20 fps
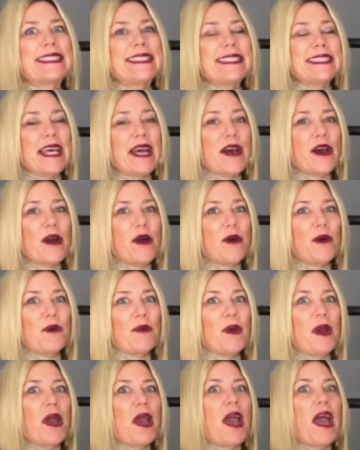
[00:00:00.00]

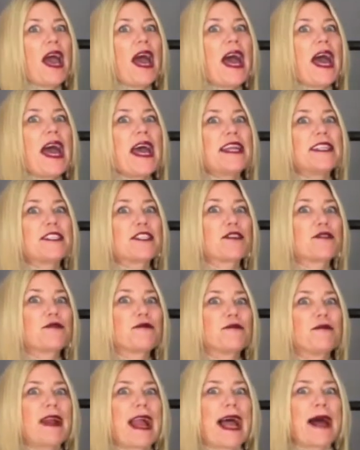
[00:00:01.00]
So, to
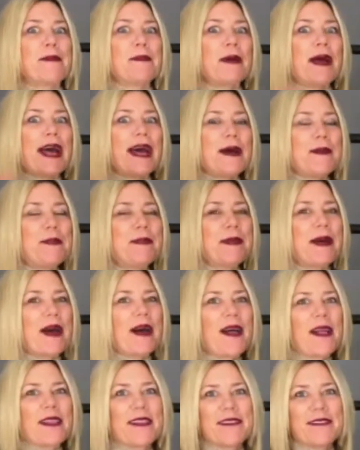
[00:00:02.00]
wrap up
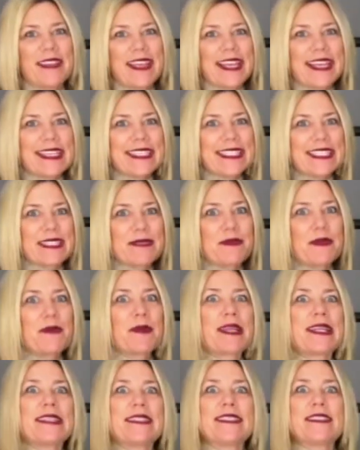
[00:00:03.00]
all of this, we
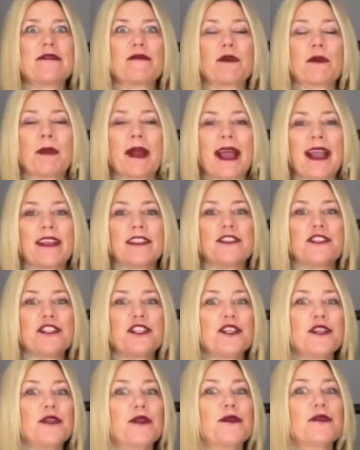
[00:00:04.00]
want to remind
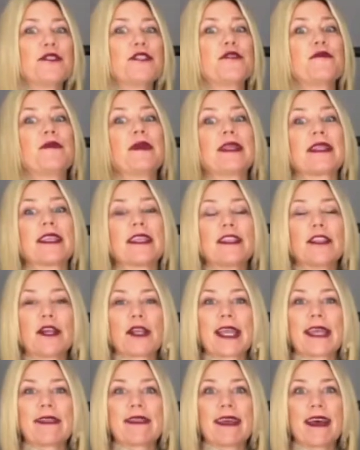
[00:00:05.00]
you to really
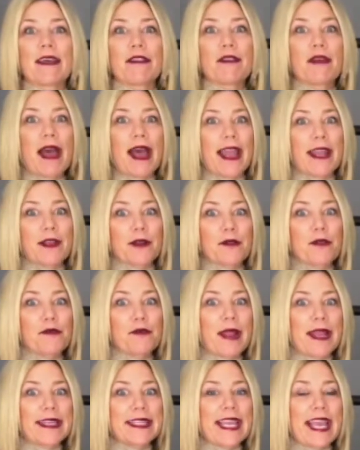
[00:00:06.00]
look at the higher
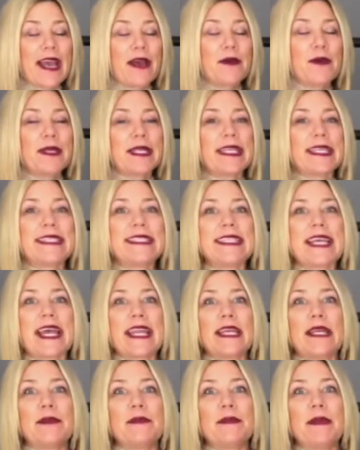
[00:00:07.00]
thread count in
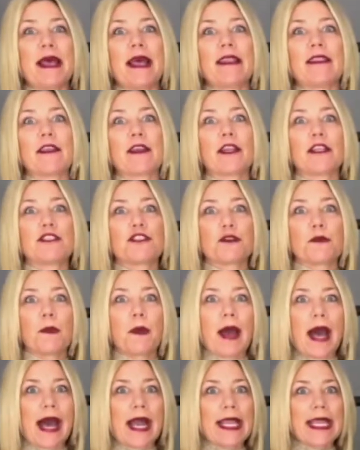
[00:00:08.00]
denim, look at your
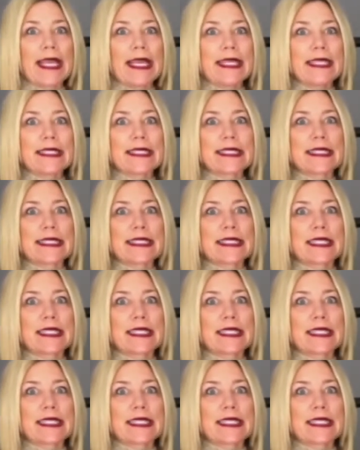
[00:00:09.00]
pockets,